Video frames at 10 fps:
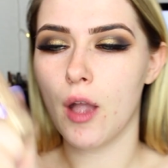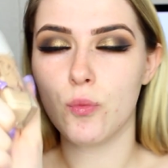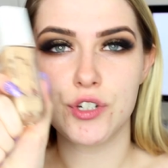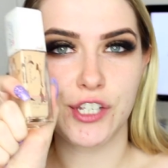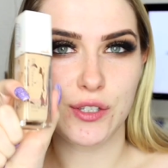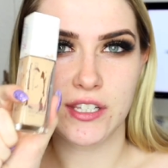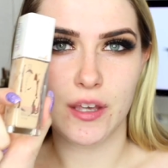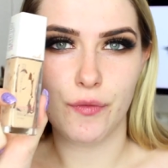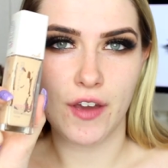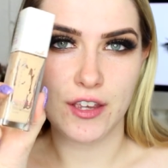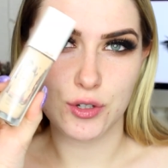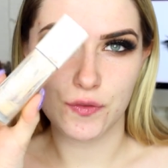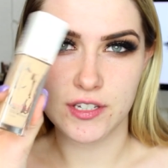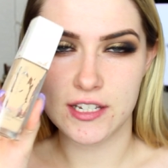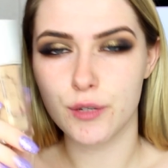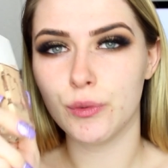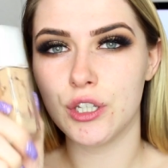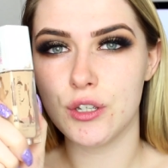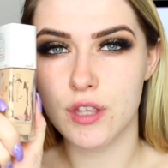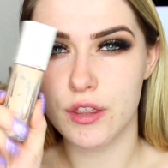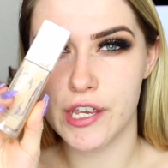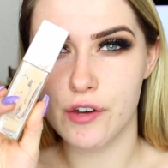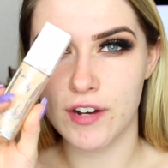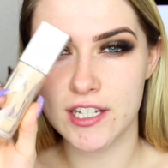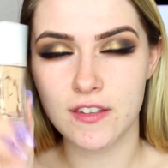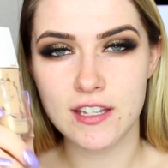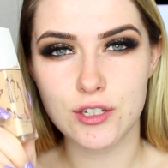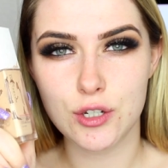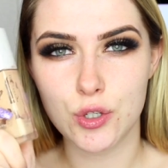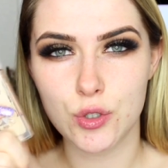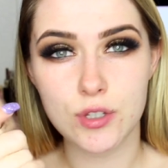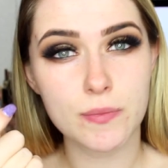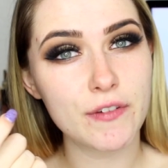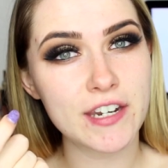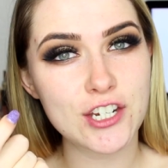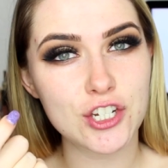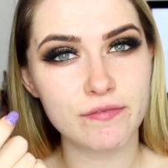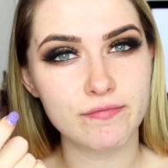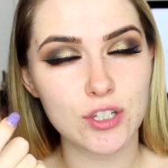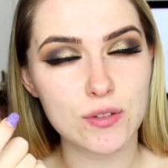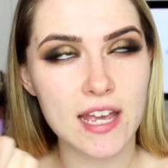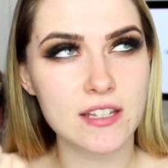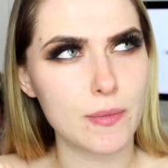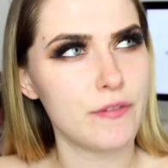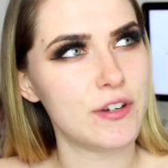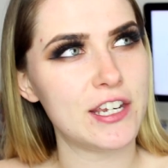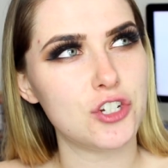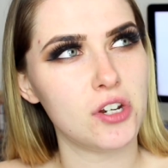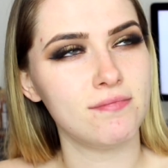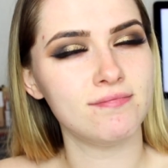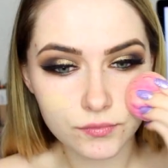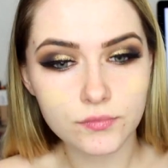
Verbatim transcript: But I want to use this up first, obviously. So I'm going to use the rest of this to use my foundation. Use as my foundation.